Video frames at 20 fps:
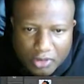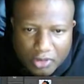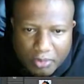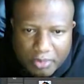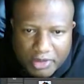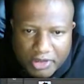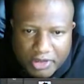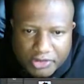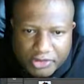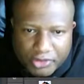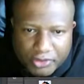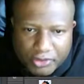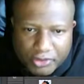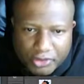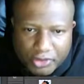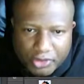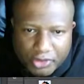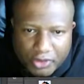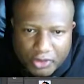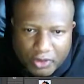pen
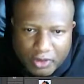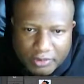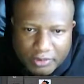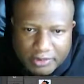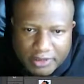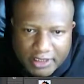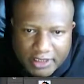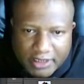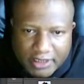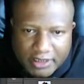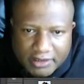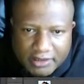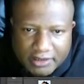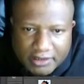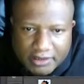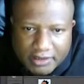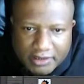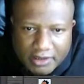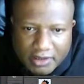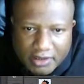tool. You know what I'm saying?
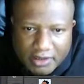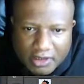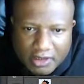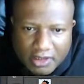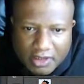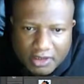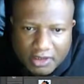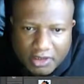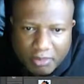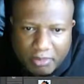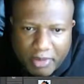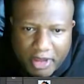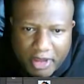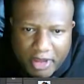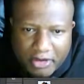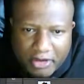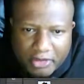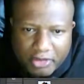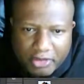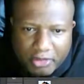
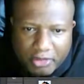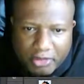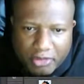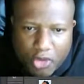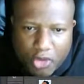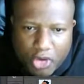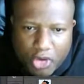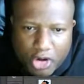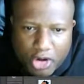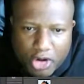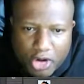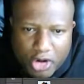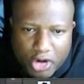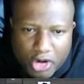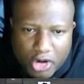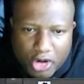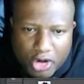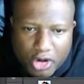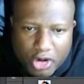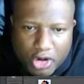The more
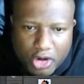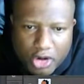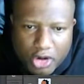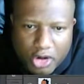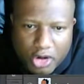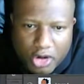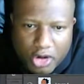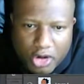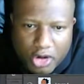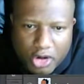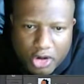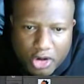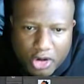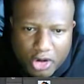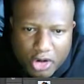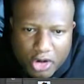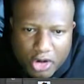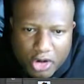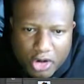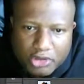you
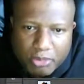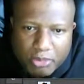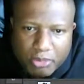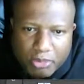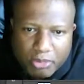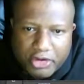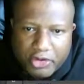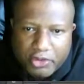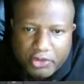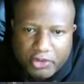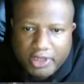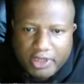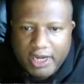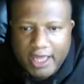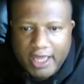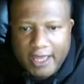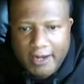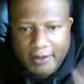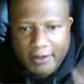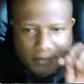use it, the better you'll get
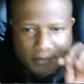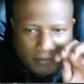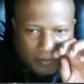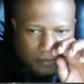at it.